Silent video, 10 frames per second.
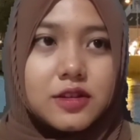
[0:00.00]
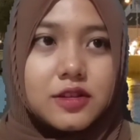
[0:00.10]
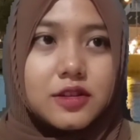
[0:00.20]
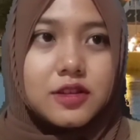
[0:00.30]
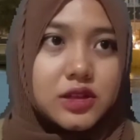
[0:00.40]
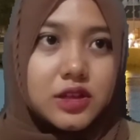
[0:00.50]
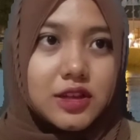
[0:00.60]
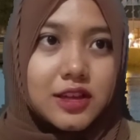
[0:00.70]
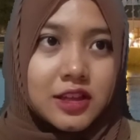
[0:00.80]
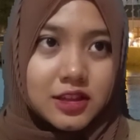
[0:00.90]
this is
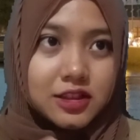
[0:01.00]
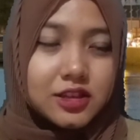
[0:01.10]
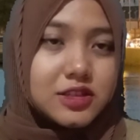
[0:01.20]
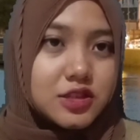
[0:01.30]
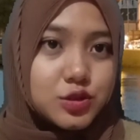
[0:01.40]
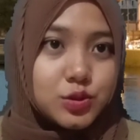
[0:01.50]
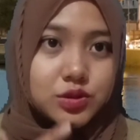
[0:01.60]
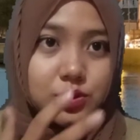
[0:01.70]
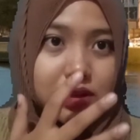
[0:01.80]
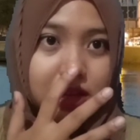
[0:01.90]
usually happen in
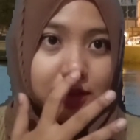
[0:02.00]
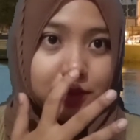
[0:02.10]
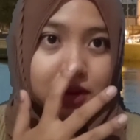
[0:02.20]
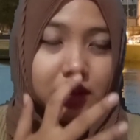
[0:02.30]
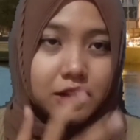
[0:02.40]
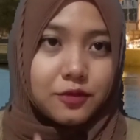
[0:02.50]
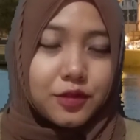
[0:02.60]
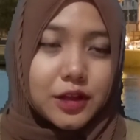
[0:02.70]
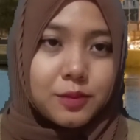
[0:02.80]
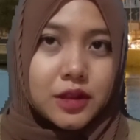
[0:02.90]
a flatmate.
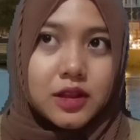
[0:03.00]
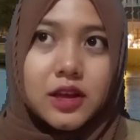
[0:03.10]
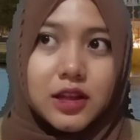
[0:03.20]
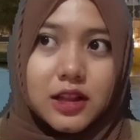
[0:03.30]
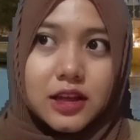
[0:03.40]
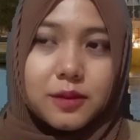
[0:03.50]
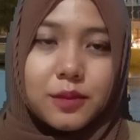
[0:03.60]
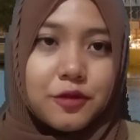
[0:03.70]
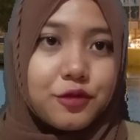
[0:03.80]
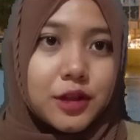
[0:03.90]
Like, my flatmate and I
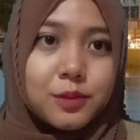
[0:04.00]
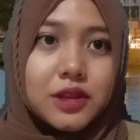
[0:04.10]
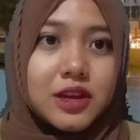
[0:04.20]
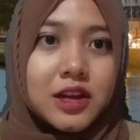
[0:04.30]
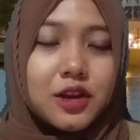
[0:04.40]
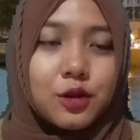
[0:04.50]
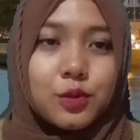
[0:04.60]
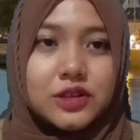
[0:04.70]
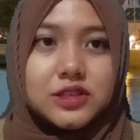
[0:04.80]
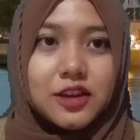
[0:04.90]
always have like
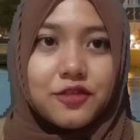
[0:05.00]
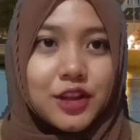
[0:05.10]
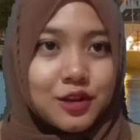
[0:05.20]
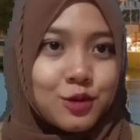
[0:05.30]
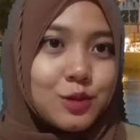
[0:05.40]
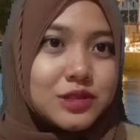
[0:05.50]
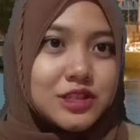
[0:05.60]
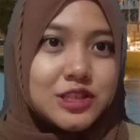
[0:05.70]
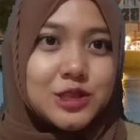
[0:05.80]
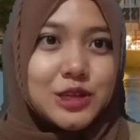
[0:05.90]
groceries together.
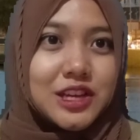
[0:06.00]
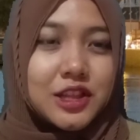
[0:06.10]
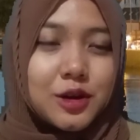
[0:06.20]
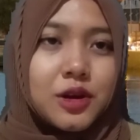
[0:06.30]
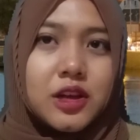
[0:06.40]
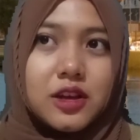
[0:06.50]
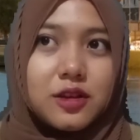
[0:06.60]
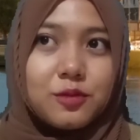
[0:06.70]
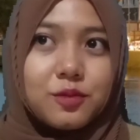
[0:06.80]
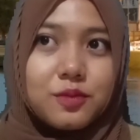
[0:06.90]

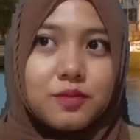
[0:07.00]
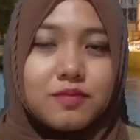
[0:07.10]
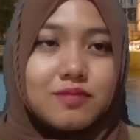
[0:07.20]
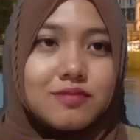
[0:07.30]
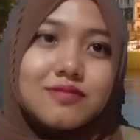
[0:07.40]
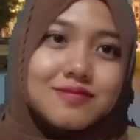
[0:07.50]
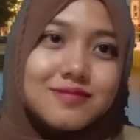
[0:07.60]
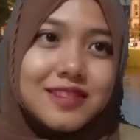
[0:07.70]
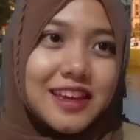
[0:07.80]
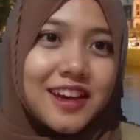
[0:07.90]
Yeah,
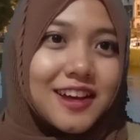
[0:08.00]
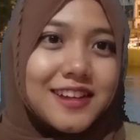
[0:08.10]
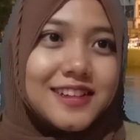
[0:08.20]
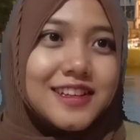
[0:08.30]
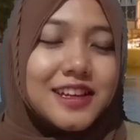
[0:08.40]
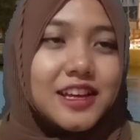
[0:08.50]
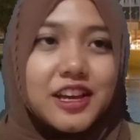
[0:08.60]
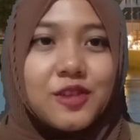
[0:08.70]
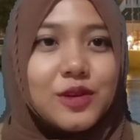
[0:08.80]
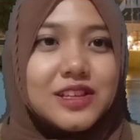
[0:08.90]
it was really
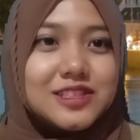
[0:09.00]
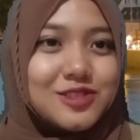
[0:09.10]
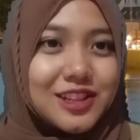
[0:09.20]
fun.